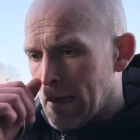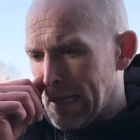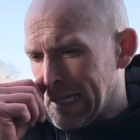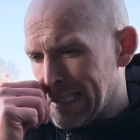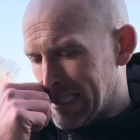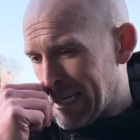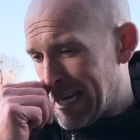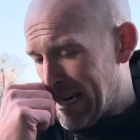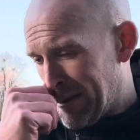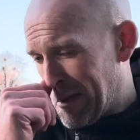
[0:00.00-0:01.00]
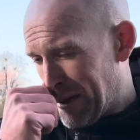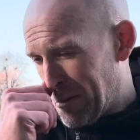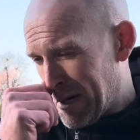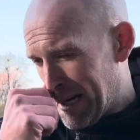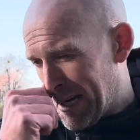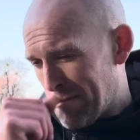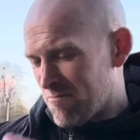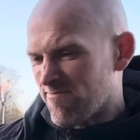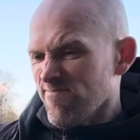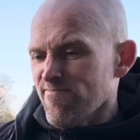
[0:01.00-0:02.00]
Like I say, they were.
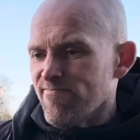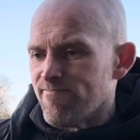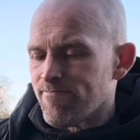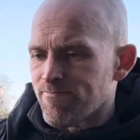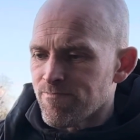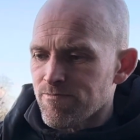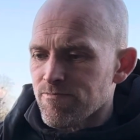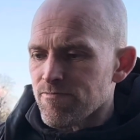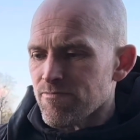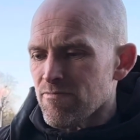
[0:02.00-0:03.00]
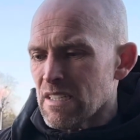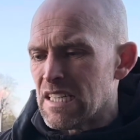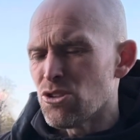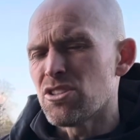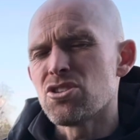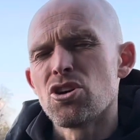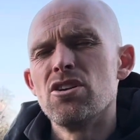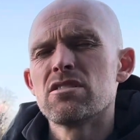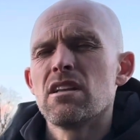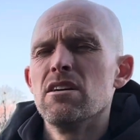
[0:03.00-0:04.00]
It just
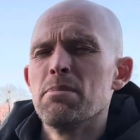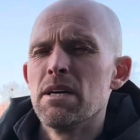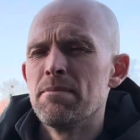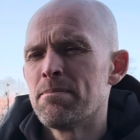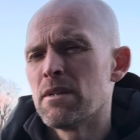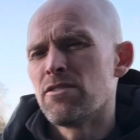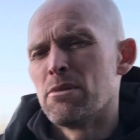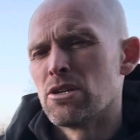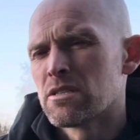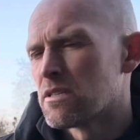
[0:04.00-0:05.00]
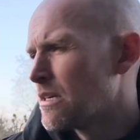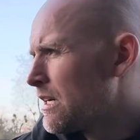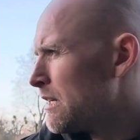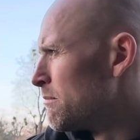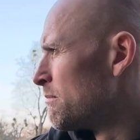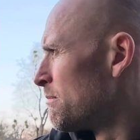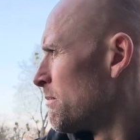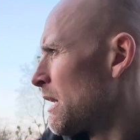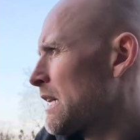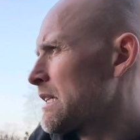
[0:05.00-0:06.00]
disjointed us a little bit, if I'm honest. But
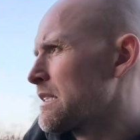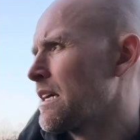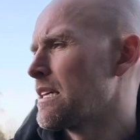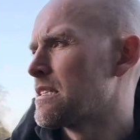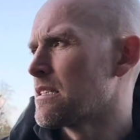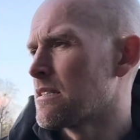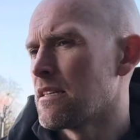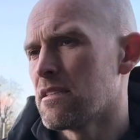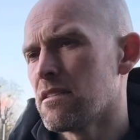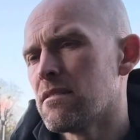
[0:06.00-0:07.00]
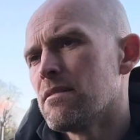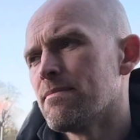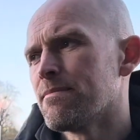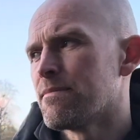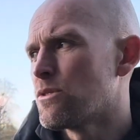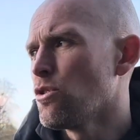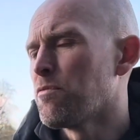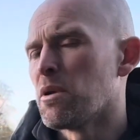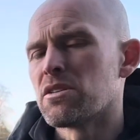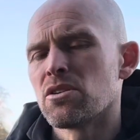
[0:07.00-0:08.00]
like I say, it's a tough
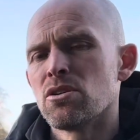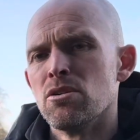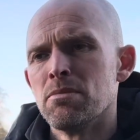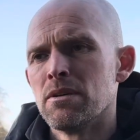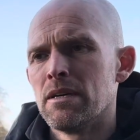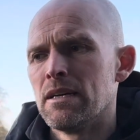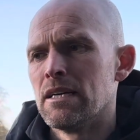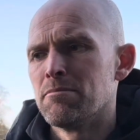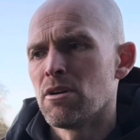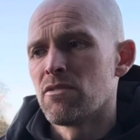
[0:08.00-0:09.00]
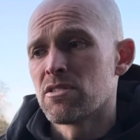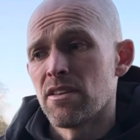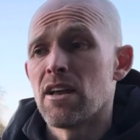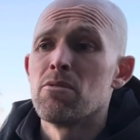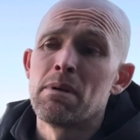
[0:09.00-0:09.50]
place to come. Obviously, they're on